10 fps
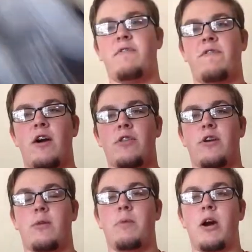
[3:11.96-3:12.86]
farther
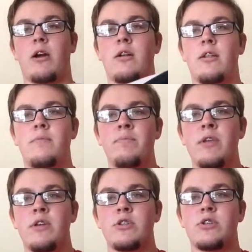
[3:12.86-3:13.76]
apart.
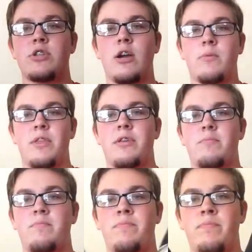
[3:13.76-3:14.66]
So start with
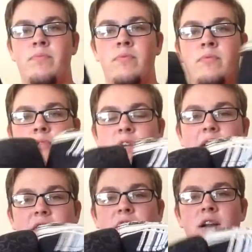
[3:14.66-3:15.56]
them
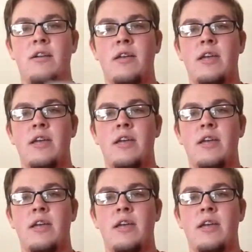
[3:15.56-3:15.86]
together.